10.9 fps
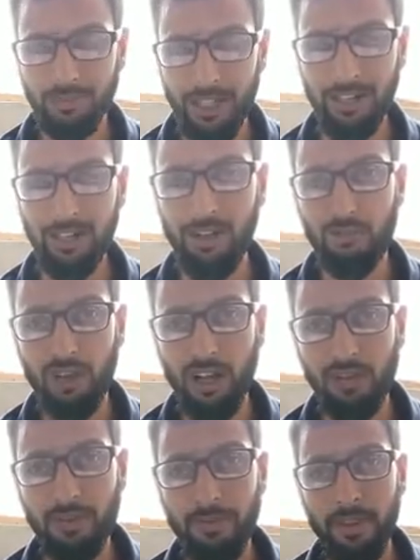And a
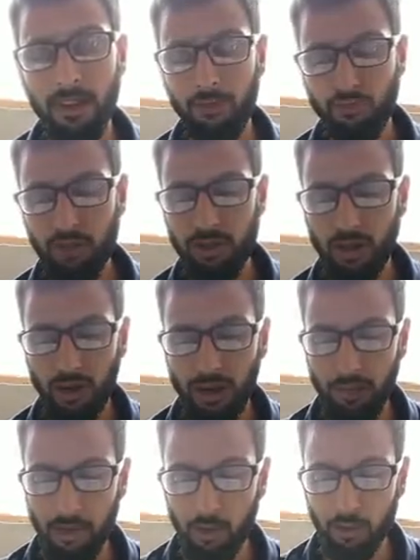friend, if we talk
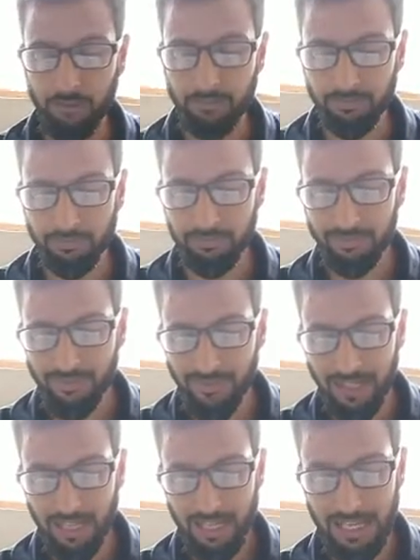about
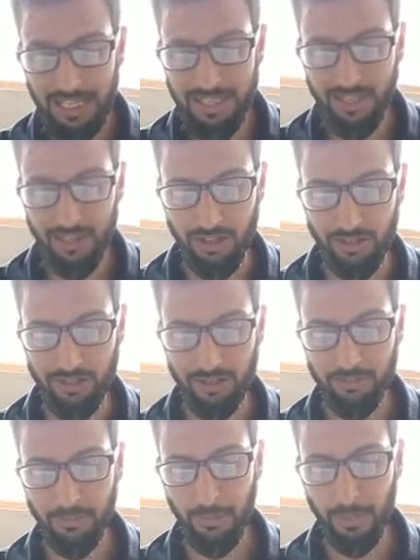Lascivious,
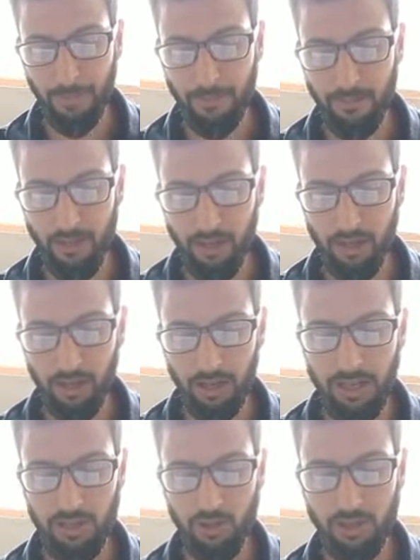
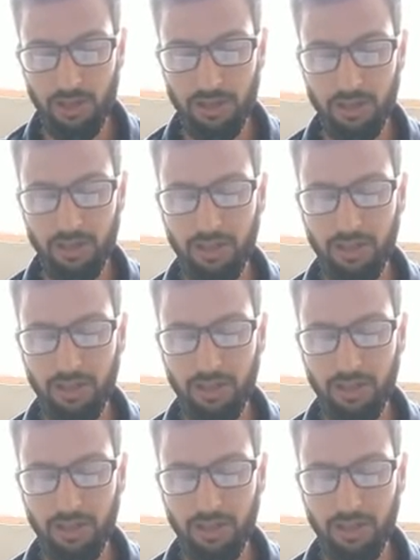Lascivious